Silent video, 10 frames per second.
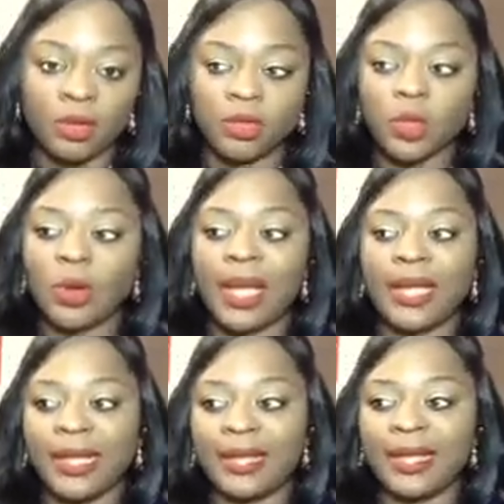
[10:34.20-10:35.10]
So
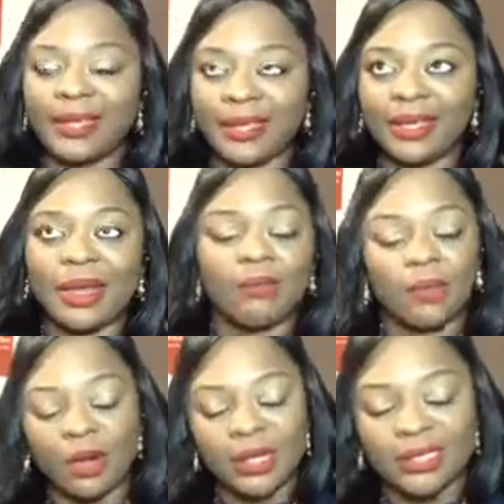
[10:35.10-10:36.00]
I'm
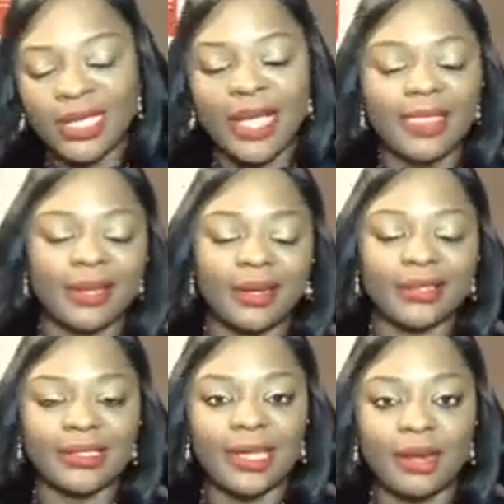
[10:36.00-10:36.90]
going to say that
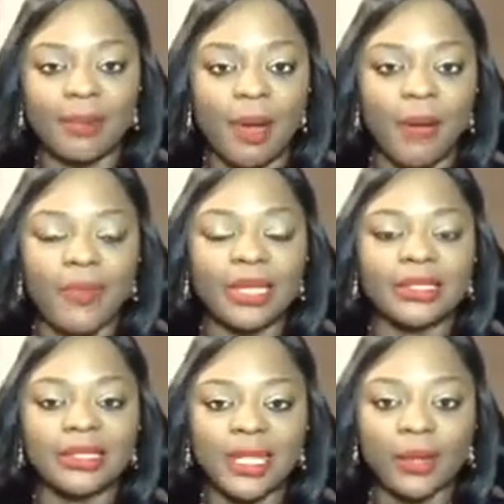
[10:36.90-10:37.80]
it's not about being
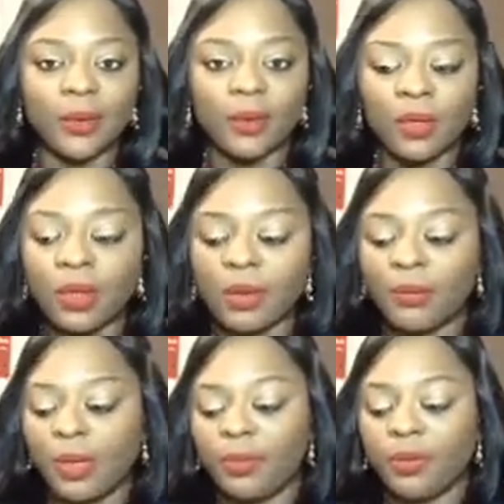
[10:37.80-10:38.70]
single,
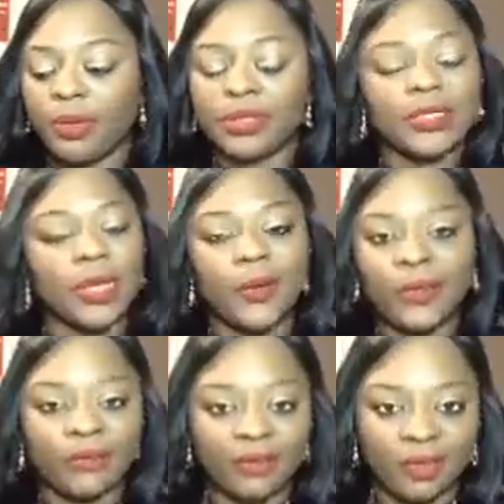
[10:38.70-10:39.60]
people being single
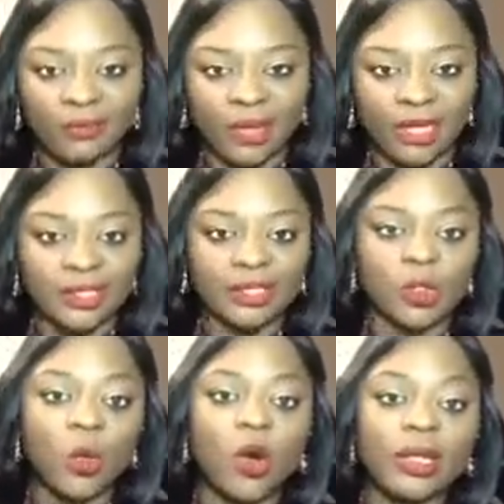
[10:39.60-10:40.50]
giving advice. It's the
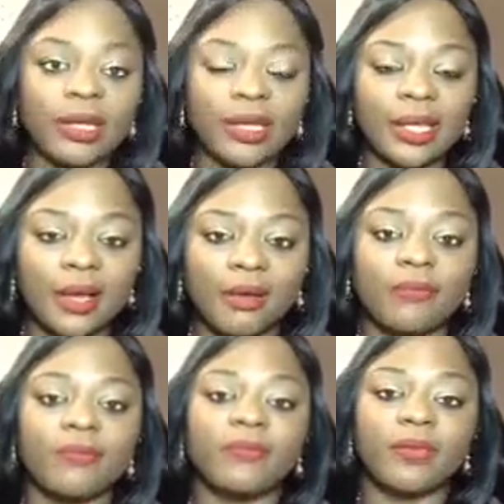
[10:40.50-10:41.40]
quality of
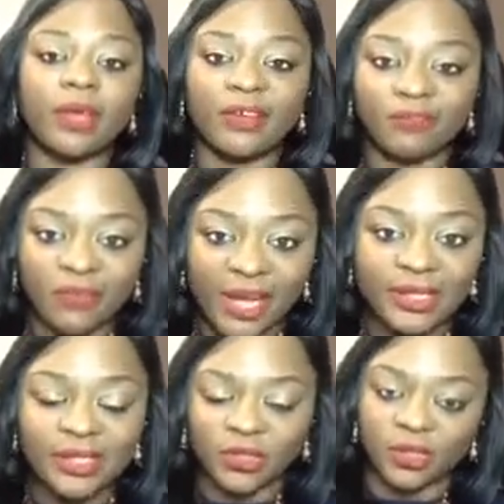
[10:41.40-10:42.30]

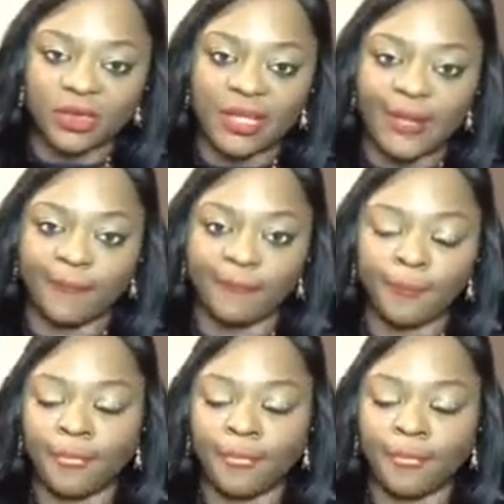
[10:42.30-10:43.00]
advice that you're getting.